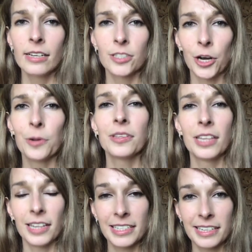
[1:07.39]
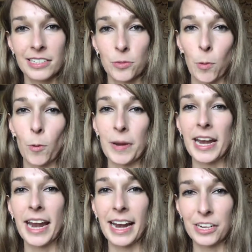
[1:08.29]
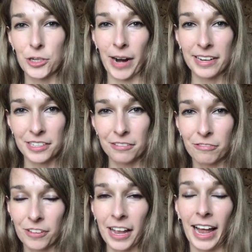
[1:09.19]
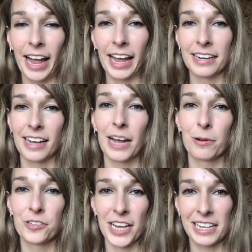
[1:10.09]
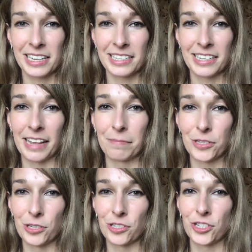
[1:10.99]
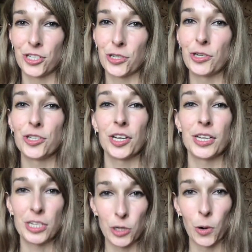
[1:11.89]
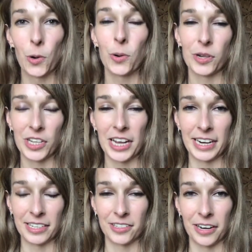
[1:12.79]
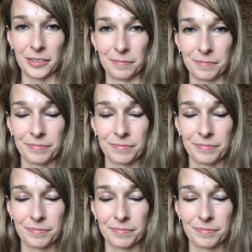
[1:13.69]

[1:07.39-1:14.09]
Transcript: So the lessons will be interactive, and I will tailor them to suit your learning style.